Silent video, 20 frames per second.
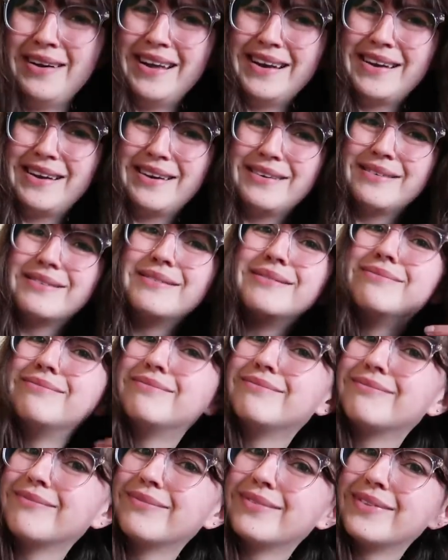are like
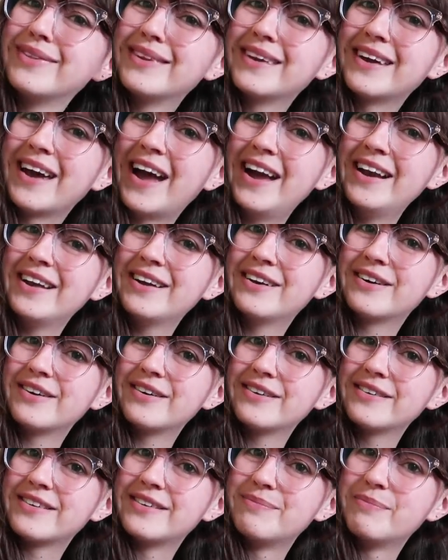kind of
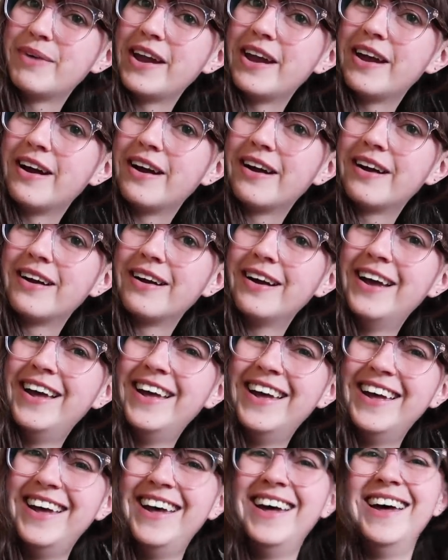curls in my hair.
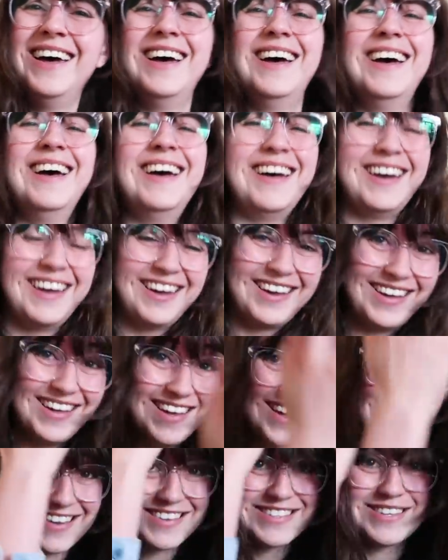
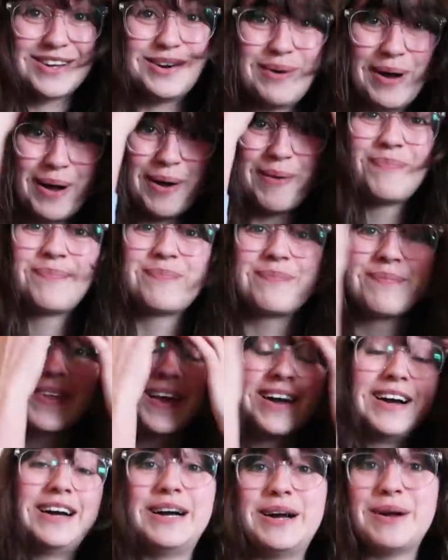So
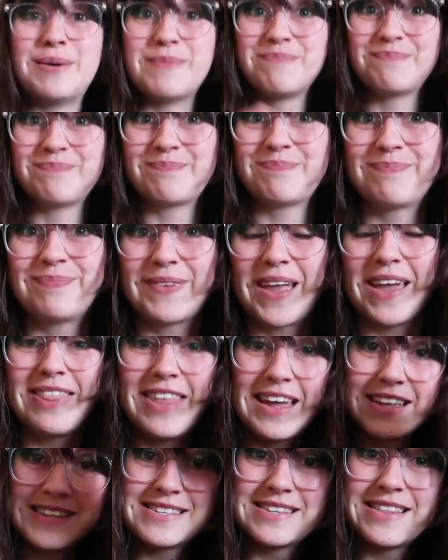well,
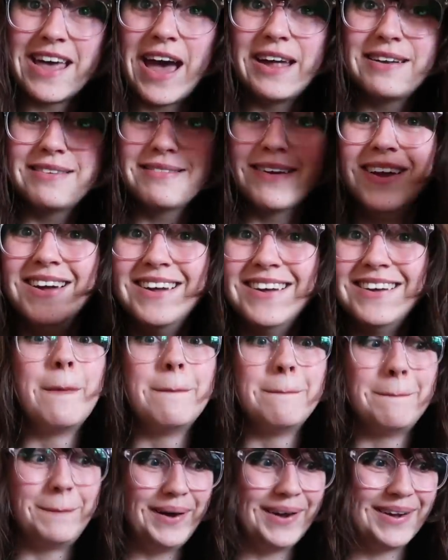that's that.
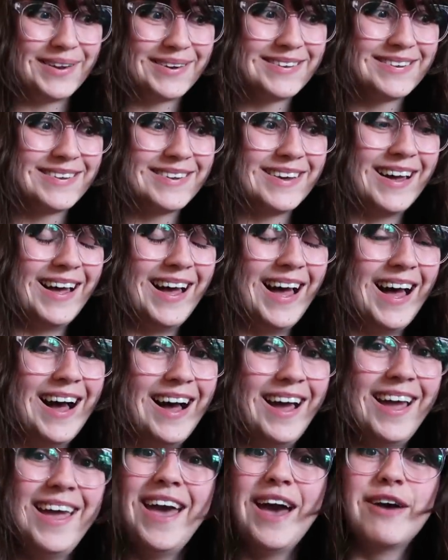But
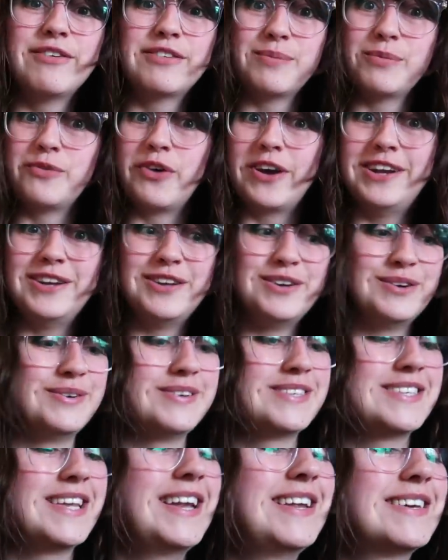I have some great
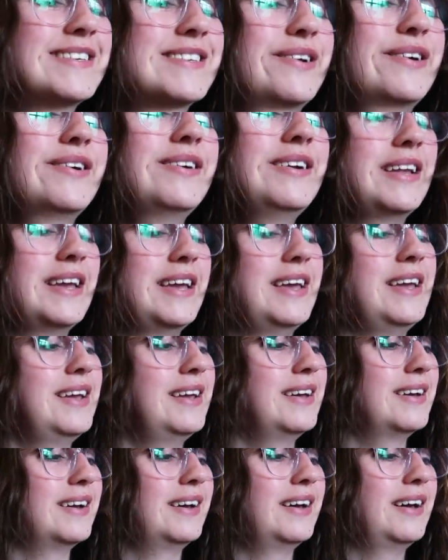news. It is
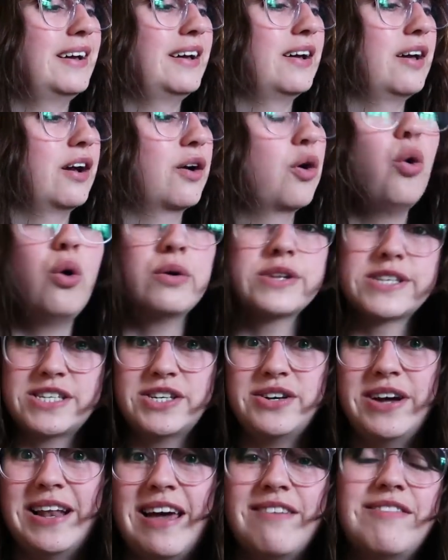currently
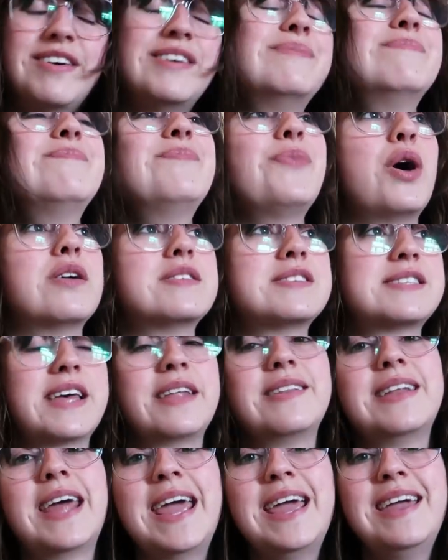11:15 on
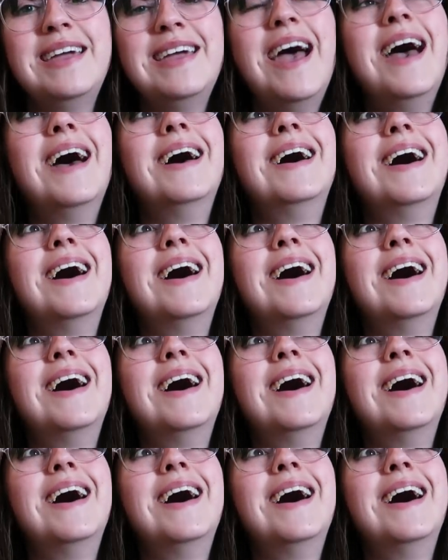Sunday.